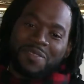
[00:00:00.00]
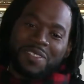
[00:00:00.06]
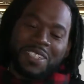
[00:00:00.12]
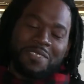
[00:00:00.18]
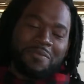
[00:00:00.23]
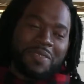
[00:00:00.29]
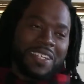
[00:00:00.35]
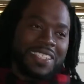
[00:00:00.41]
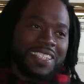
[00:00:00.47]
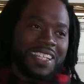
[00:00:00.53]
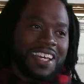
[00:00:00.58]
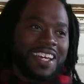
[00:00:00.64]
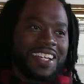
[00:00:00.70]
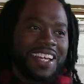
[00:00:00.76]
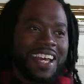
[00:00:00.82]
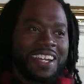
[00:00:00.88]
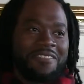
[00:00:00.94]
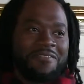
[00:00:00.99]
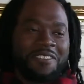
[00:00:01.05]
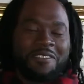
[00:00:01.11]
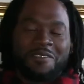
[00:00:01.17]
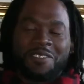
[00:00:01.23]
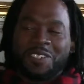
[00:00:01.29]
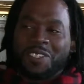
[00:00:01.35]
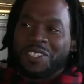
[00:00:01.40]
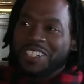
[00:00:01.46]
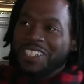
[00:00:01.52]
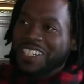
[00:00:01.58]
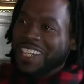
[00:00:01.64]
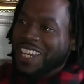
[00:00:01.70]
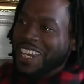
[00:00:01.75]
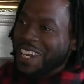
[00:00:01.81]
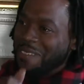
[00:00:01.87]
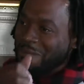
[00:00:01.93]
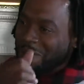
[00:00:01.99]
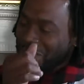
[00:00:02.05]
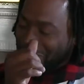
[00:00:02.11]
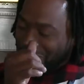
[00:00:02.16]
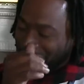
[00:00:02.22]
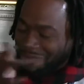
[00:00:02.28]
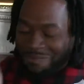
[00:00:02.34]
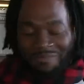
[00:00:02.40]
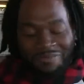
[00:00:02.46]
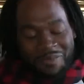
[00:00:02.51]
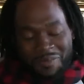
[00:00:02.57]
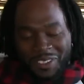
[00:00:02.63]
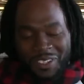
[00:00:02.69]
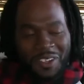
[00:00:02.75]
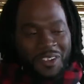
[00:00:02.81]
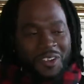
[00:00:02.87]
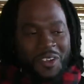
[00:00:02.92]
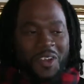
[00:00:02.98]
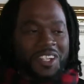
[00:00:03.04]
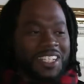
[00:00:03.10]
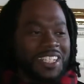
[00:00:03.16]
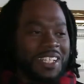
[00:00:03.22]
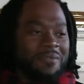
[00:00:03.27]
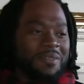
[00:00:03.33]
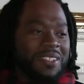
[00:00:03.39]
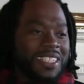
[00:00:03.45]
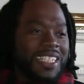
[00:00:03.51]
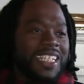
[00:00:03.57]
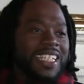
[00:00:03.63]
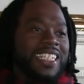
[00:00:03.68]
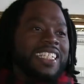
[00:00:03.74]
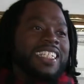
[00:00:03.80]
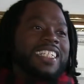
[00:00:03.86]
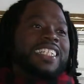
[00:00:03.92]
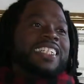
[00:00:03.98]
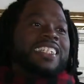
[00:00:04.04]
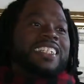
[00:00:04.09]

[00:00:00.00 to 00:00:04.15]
This may sound kind of revolutionary, but I'm just going to go on the limb and say it.